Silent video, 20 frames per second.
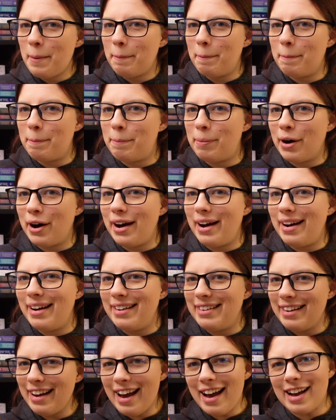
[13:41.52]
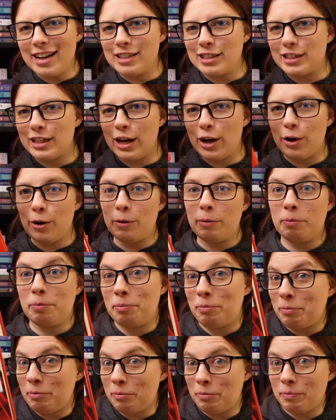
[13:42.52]
But yeah, so
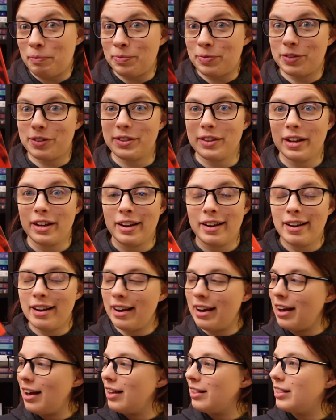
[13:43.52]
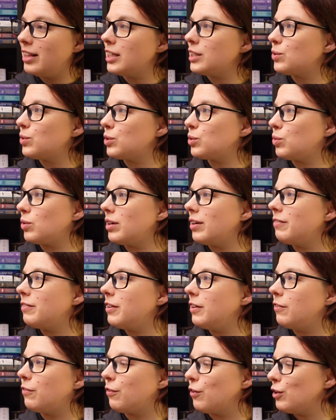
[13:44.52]
this was one of
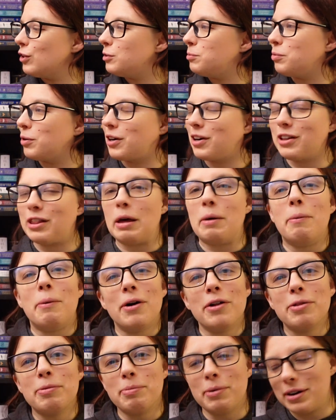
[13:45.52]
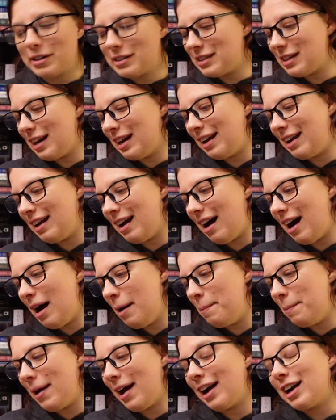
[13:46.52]
the first Book of the Month books that I
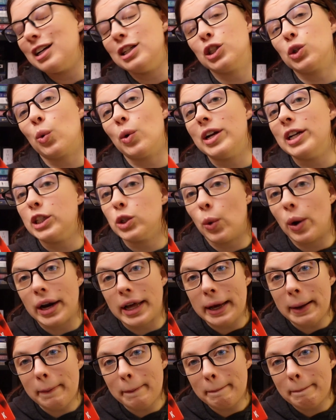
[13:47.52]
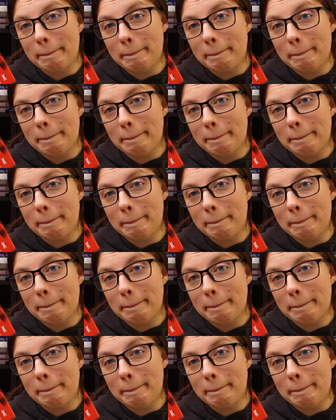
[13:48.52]
got back in 2020